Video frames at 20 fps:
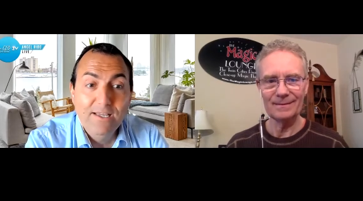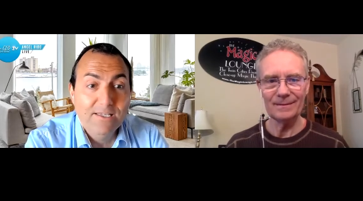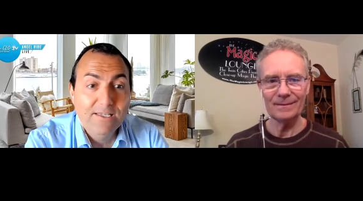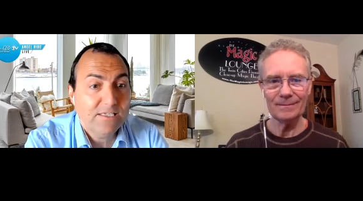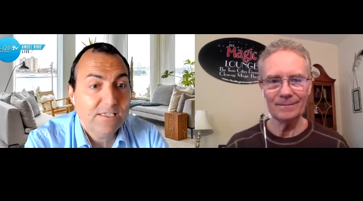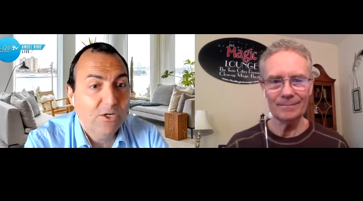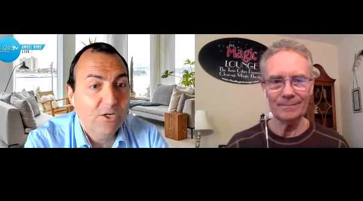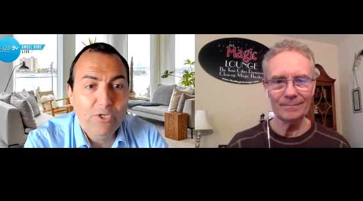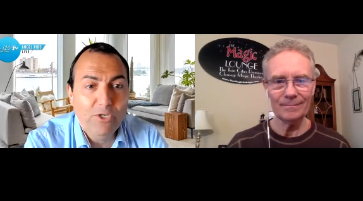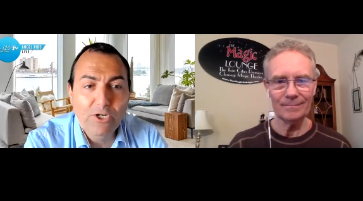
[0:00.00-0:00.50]

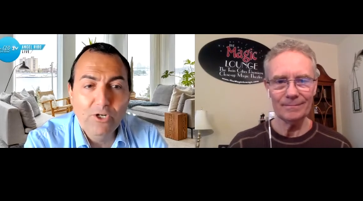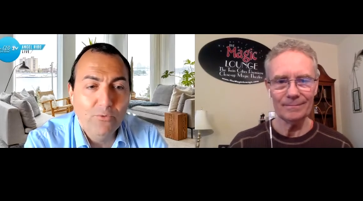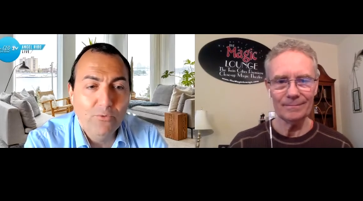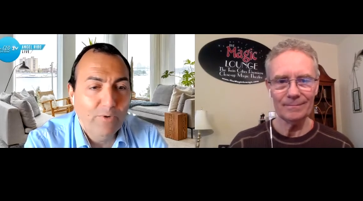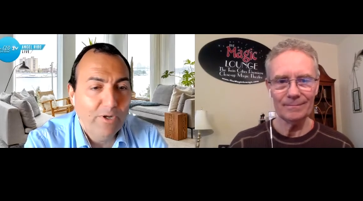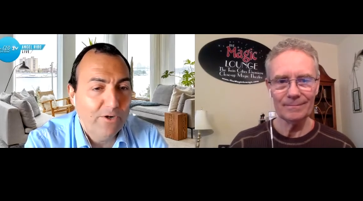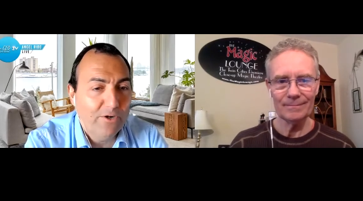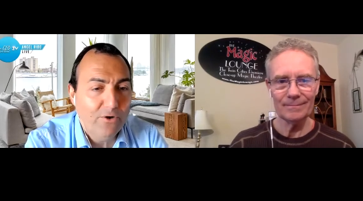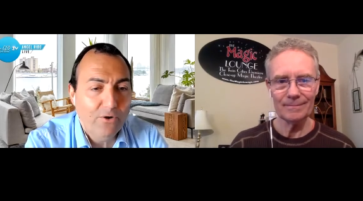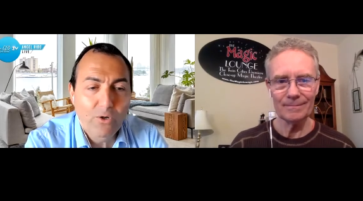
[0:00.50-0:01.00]
Speaker 1: So you know,
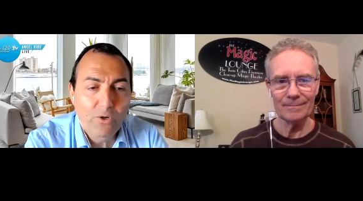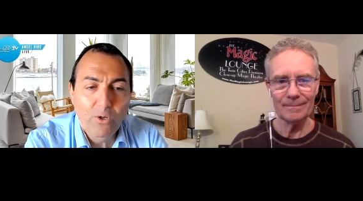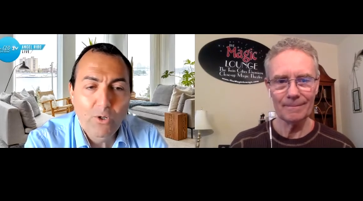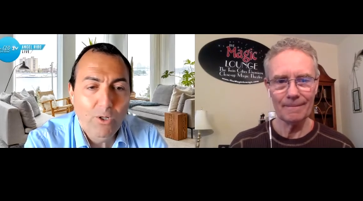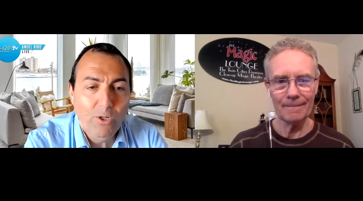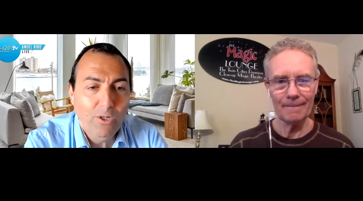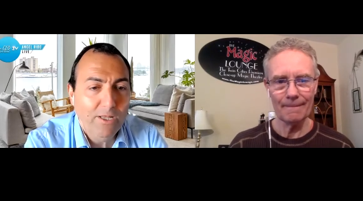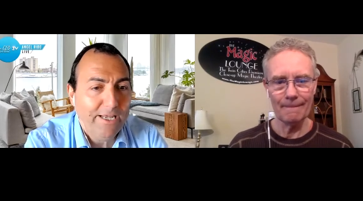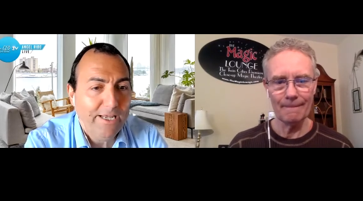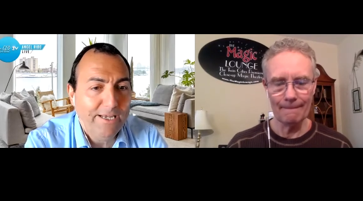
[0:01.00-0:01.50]
we are
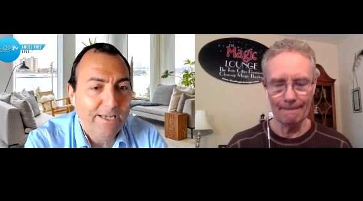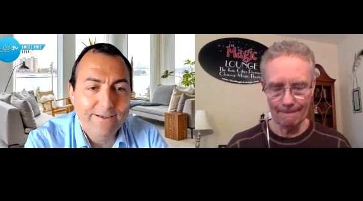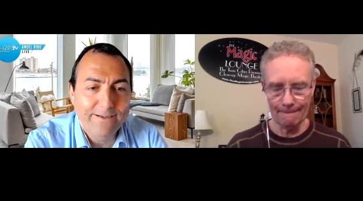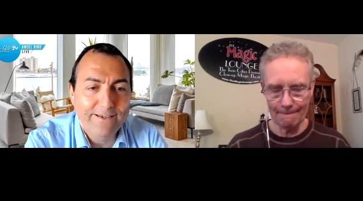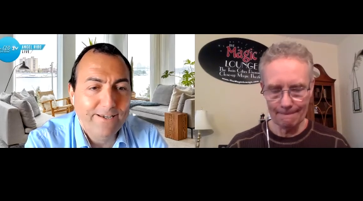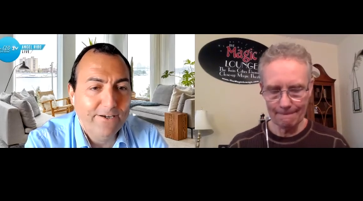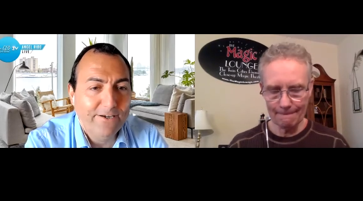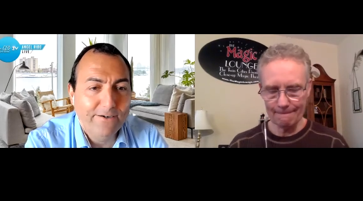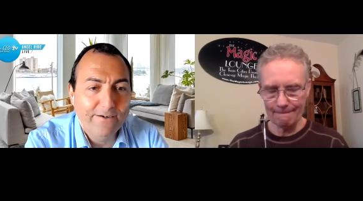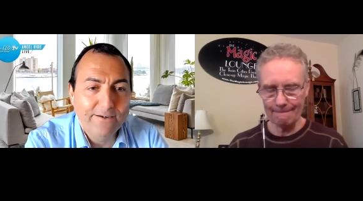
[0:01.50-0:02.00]
all in
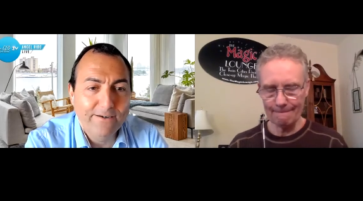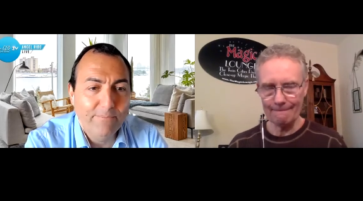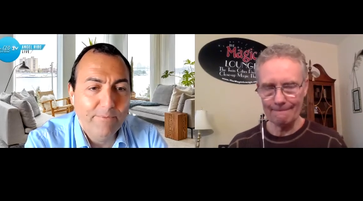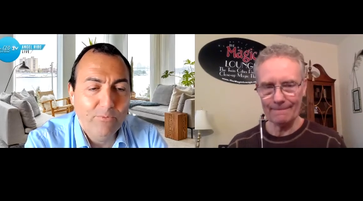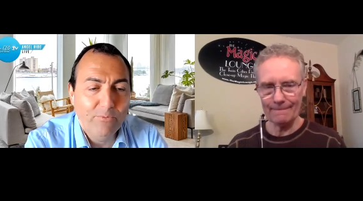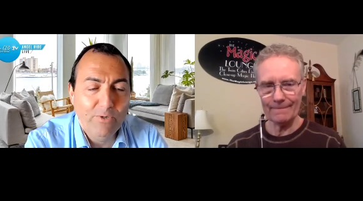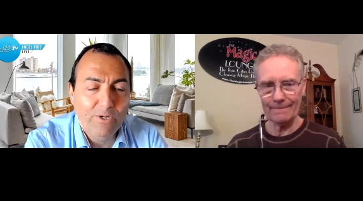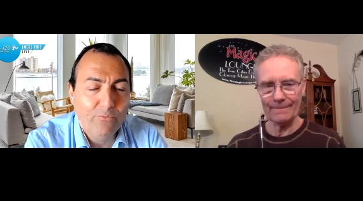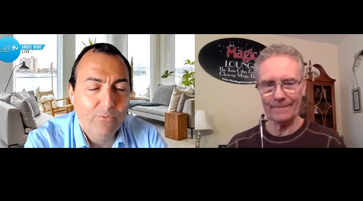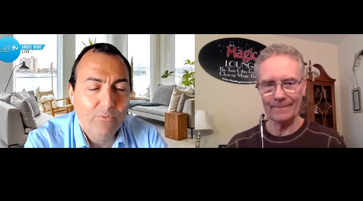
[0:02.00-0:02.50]
here. I
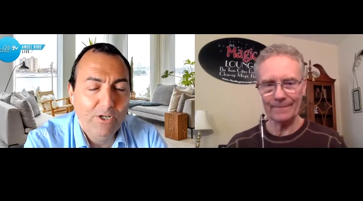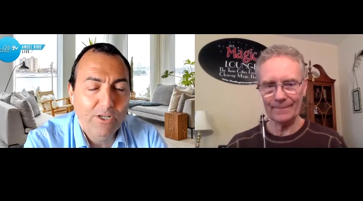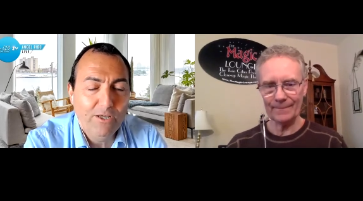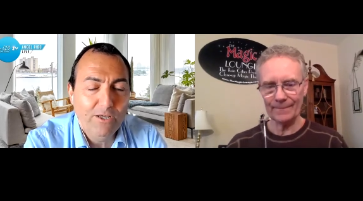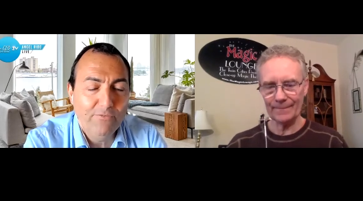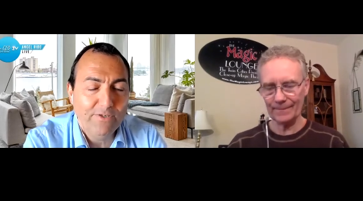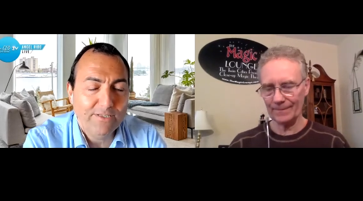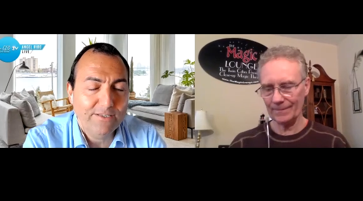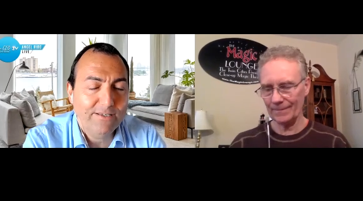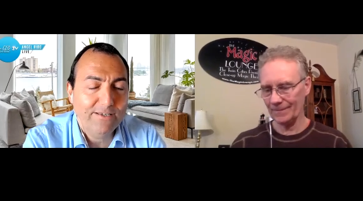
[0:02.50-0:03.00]
mean, we, we
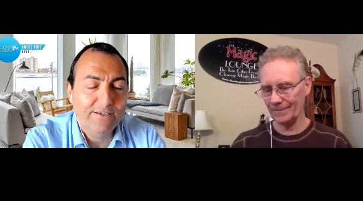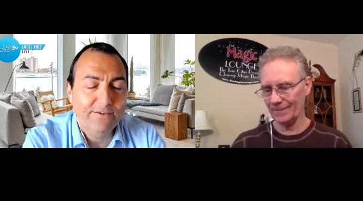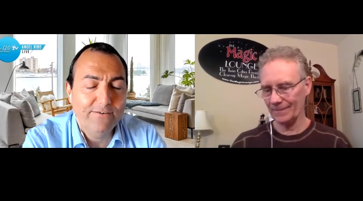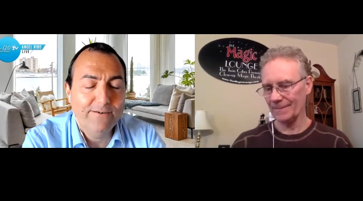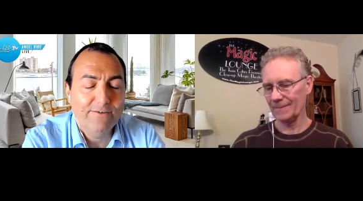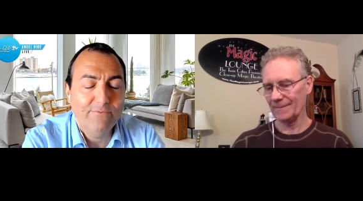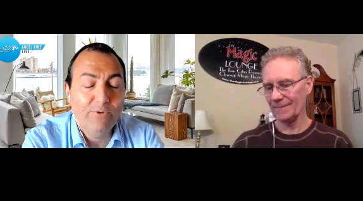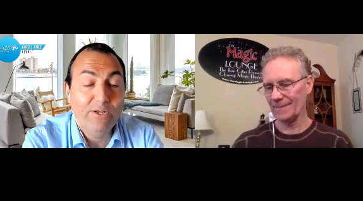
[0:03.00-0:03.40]
love it here.